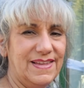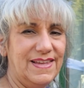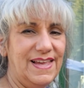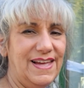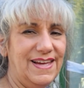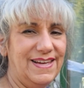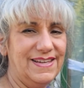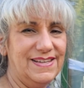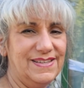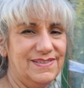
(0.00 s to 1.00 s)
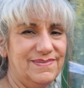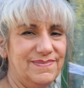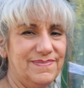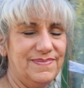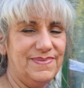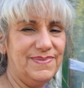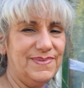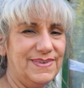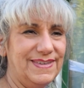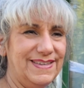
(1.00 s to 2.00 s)

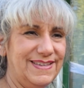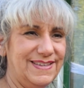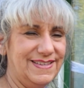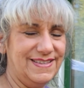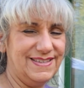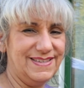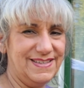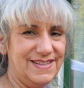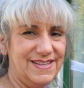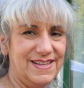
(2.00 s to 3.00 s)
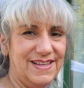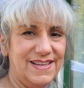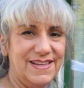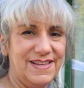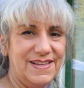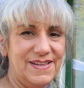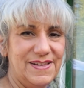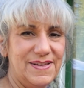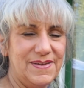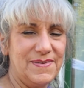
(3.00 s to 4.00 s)

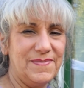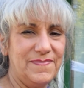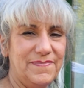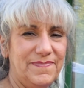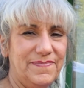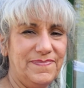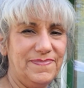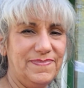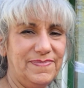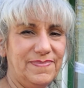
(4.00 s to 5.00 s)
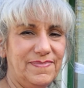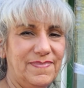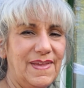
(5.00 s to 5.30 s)
[no speech]